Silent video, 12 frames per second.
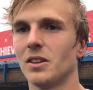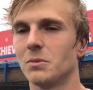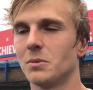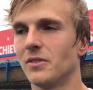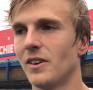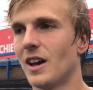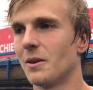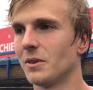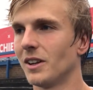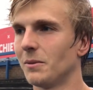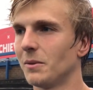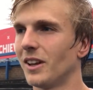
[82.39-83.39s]
To be fair,
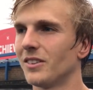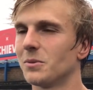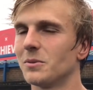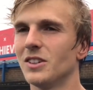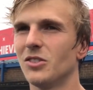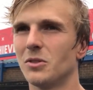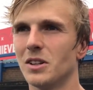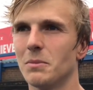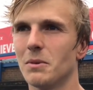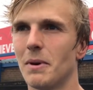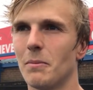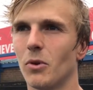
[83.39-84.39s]
we, we just need to
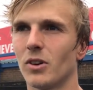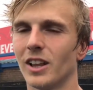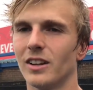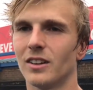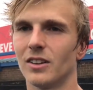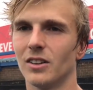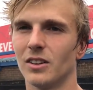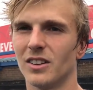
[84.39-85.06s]
be a bit more clinical,